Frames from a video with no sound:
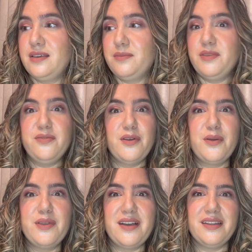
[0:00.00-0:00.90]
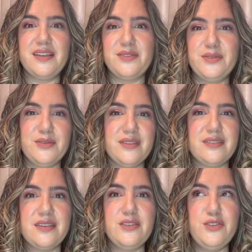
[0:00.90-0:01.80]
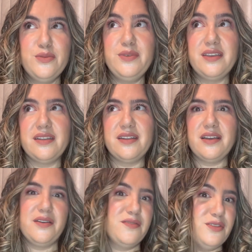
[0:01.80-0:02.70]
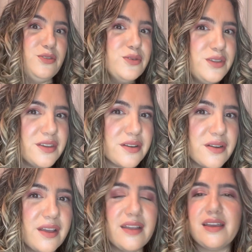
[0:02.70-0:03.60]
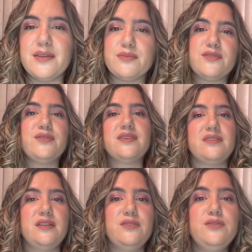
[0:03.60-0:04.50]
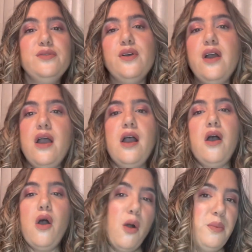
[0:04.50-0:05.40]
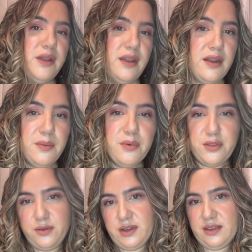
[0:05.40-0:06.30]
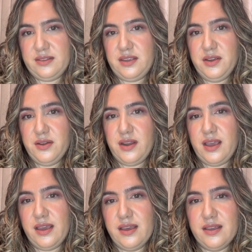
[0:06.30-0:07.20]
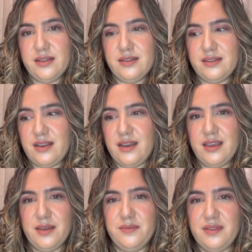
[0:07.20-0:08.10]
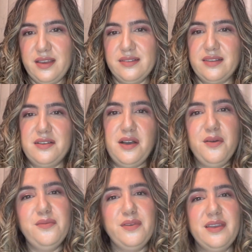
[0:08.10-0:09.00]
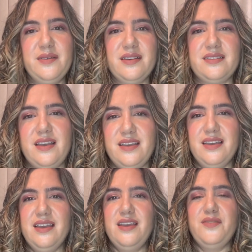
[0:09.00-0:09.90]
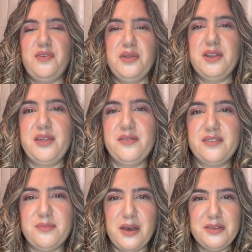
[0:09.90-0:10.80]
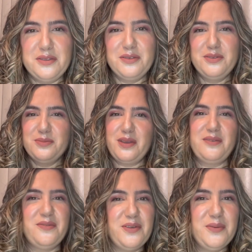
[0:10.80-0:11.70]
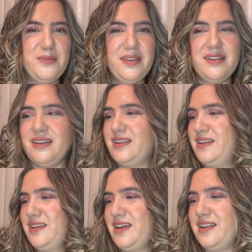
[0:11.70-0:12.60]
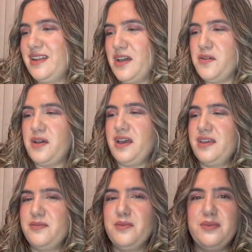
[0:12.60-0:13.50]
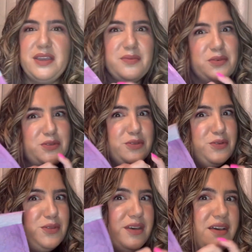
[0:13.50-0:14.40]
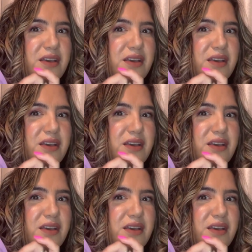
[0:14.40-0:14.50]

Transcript: before we got into this new beginning of new year, and I am so excited to open it up with you guys here. And I am nice and comfy because I found another spot to do my filming, and now I will be able to do the